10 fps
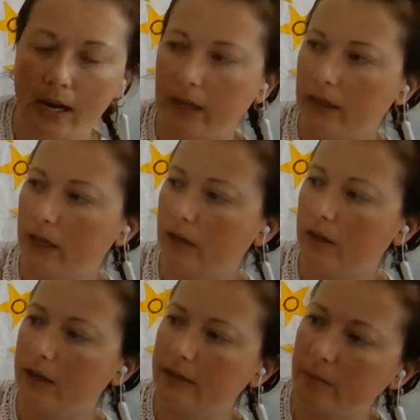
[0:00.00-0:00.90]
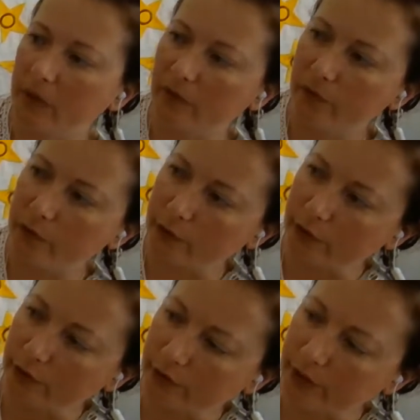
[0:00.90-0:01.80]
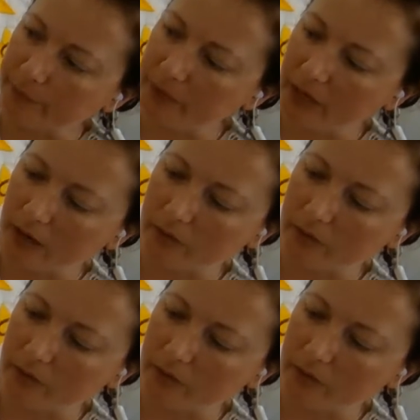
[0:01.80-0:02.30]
and then that's my fern up there.